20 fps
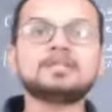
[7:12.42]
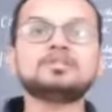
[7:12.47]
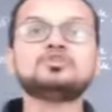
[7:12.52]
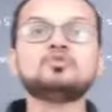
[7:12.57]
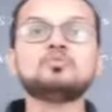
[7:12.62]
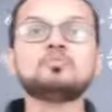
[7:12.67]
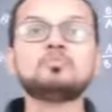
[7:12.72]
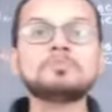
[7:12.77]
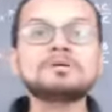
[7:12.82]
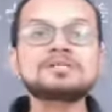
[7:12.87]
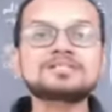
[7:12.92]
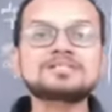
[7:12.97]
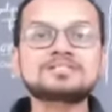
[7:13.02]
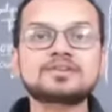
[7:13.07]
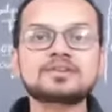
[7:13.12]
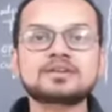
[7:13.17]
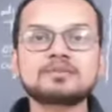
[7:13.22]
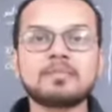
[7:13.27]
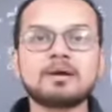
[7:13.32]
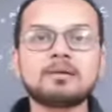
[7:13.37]
and you
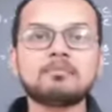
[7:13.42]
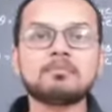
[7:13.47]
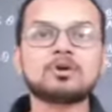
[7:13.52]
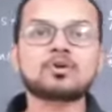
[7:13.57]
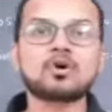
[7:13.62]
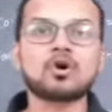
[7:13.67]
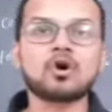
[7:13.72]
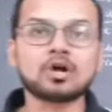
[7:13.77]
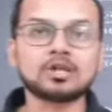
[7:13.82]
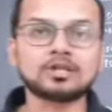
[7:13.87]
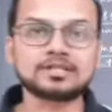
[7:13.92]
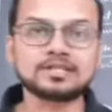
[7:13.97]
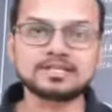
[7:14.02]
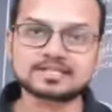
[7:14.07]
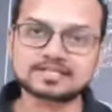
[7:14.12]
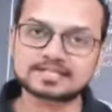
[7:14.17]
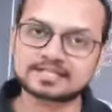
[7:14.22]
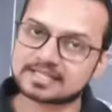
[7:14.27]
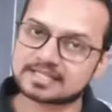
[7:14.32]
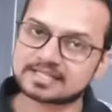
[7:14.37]
must remember all
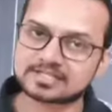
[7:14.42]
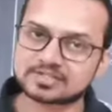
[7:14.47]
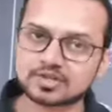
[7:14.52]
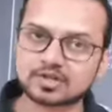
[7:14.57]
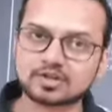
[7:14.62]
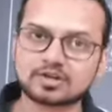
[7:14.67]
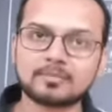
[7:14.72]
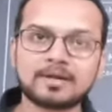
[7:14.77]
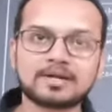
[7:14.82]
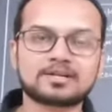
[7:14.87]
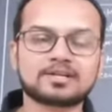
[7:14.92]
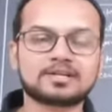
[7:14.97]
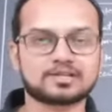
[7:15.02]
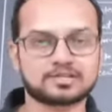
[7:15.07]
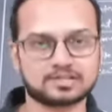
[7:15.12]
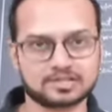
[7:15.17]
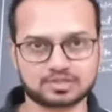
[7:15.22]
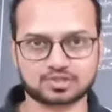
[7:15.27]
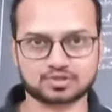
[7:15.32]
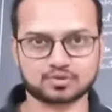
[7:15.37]
these six trigonometric
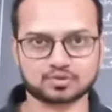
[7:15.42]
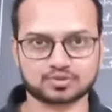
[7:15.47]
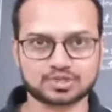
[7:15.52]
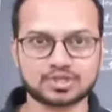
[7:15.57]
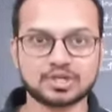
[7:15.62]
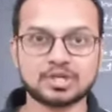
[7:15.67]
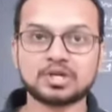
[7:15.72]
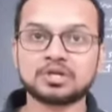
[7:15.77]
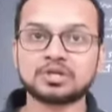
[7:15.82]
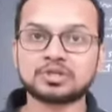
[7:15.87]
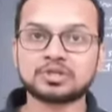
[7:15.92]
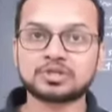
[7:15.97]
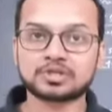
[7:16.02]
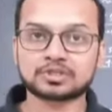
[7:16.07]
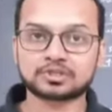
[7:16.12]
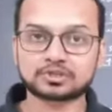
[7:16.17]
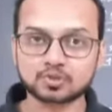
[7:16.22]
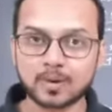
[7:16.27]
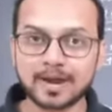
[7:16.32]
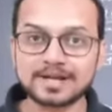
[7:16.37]
ratios
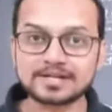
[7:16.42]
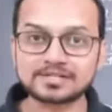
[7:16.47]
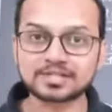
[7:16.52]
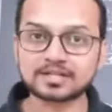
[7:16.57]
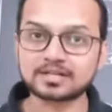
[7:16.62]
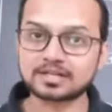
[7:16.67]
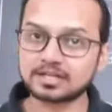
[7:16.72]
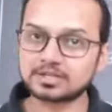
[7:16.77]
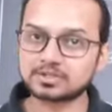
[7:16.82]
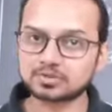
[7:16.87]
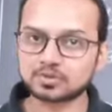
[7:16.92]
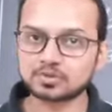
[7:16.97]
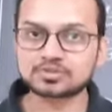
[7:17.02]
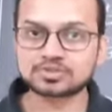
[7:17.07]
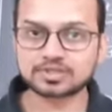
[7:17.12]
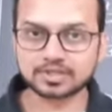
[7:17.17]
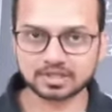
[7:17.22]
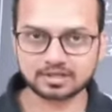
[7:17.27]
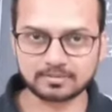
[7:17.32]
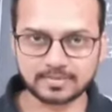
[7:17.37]
to enter
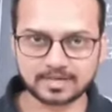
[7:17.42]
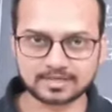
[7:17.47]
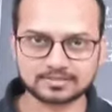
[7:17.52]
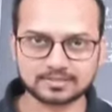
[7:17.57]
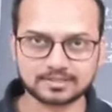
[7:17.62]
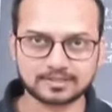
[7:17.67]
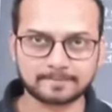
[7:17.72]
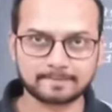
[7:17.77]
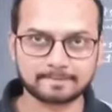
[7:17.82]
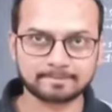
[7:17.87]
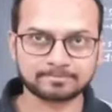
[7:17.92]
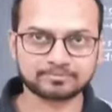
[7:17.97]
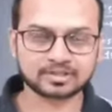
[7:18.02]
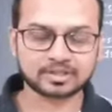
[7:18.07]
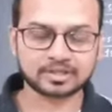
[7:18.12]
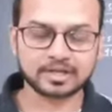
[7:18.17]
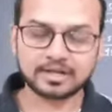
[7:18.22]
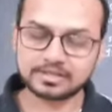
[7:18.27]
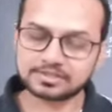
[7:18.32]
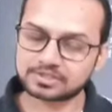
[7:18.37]
into trigonometry.
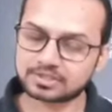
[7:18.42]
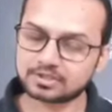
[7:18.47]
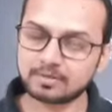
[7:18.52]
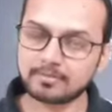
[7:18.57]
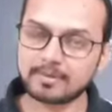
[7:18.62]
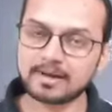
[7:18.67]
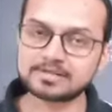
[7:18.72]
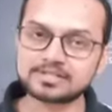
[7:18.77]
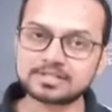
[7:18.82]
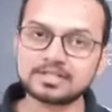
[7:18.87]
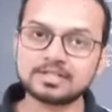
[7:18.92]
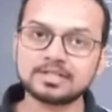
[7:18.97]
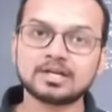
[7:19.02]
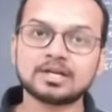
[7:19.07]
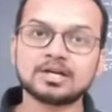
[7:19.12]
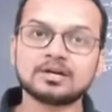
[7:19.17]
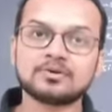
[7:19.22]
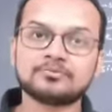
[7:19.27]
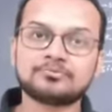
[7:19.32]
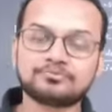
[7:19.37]
In
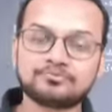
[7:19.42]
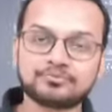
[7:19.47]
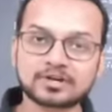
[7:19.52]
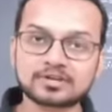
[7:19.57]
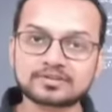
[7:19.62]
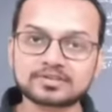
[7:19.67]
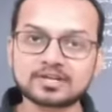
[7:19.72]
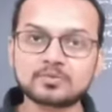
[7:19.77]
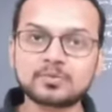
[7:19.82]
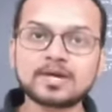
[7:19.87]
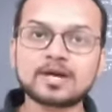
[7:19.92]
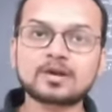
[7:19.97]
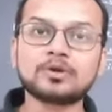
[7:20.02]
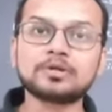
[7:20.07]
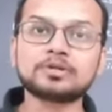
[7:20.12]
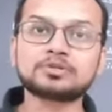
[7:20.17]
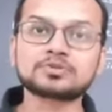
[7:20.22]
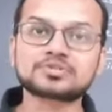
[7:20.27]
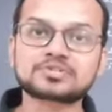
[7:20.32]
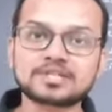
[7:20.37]
trigonometry, further we are
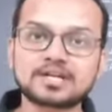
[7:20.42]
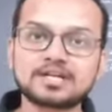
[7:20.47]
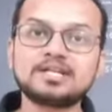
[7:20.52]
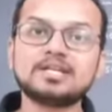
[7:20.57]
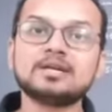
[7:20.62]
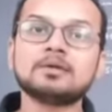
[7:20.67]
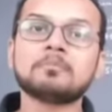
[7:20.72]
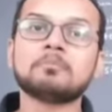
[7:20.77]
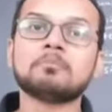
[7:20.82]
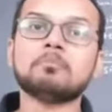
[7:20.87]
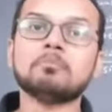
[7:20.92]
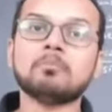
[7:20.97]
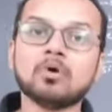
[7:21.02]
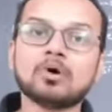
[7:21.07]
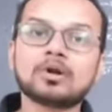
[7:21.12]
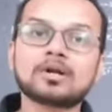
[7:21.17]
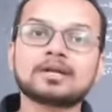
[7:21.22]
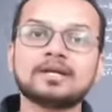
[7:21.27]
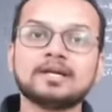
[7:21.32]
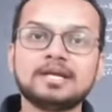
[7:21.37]
going to study
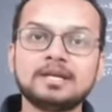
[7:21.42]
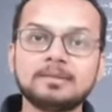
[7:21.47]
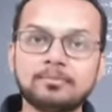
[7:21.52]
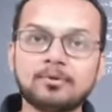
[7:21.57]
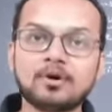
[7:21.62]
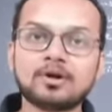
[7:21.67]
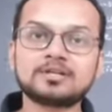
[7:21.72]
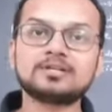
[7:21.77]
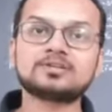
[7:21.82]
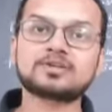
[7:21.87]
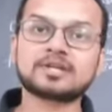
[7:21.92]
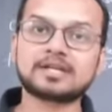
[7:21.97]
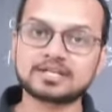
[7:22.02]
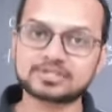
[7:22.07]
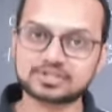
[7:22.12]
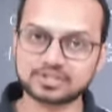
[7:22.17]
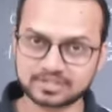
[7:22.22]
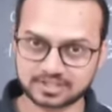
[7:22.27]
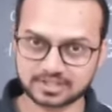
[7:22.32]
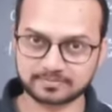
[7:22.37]
more important
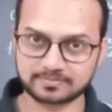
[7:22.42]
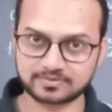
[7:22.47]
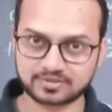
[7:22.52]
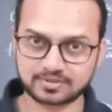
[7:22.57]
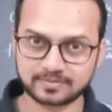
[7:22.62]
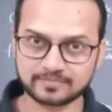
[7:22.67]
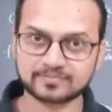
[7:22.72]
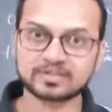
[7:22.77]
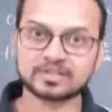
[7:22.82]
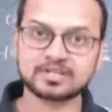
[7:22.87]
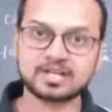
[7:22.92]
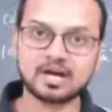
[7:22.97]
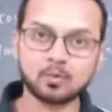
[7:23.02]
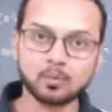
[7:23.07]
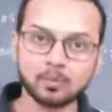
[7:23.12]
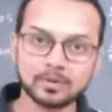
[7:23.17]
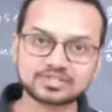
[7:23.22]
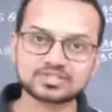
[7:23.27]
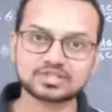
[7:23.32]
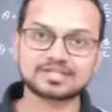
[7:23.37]
relationships.
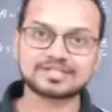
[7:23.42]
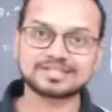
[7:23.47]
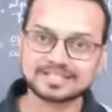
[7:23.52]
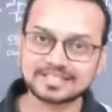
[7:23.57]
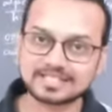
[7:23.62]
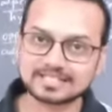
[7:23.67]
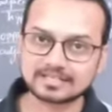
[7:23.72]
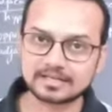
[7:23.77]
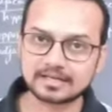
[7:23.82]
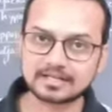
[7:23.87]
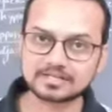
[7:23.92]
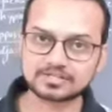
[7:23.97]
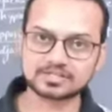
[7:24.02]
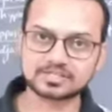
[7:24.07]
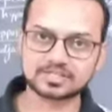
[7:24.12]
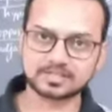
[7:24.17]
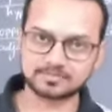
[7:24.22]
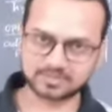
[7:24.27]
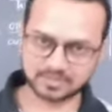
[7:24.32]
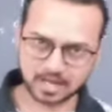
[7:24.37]
Now which these
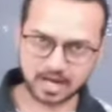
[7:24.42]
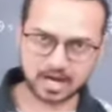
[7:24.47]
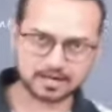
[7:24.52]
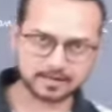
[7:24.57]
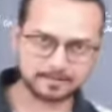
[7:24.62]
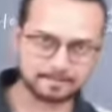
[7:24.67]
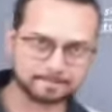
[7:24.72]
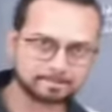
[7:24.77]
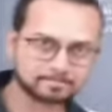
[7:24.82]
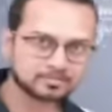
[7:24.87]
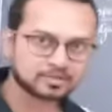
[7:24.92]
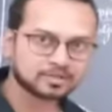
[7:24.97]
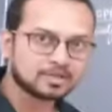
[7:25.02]
relationships are?